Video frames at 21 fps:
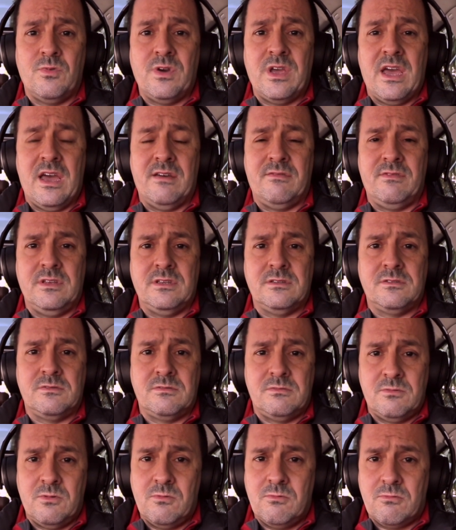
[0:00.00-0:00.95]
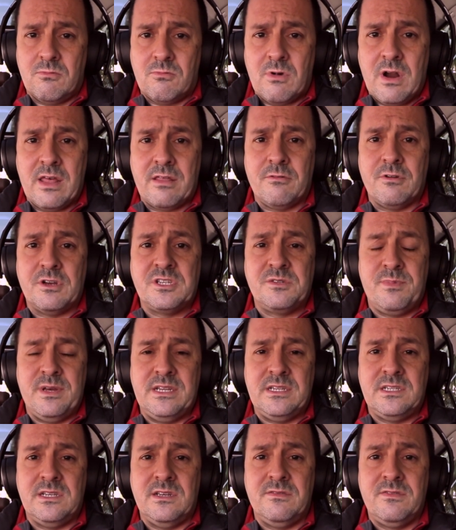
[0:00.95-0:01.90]
We have these rather
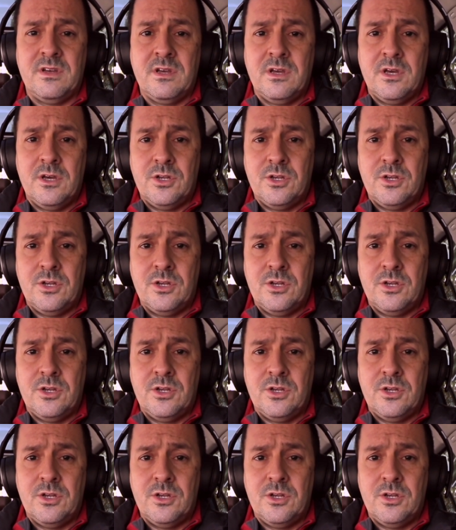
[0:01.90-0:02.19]
expensive